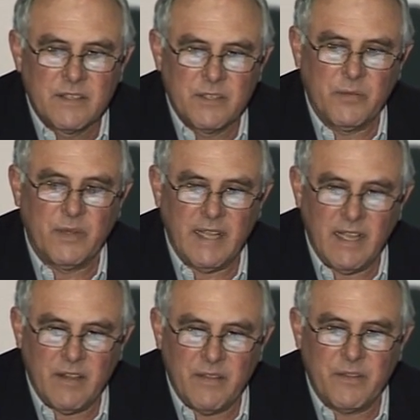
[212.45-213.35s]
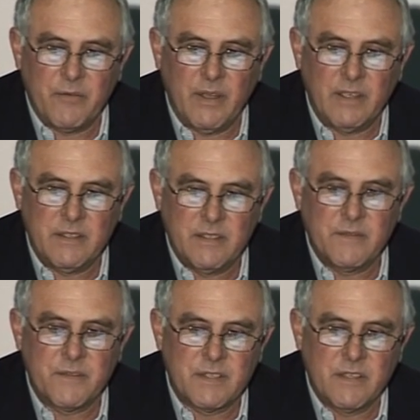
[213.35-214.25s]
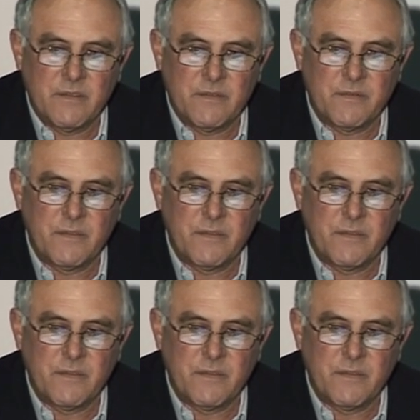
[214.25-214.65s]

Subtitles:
to allow the relatives of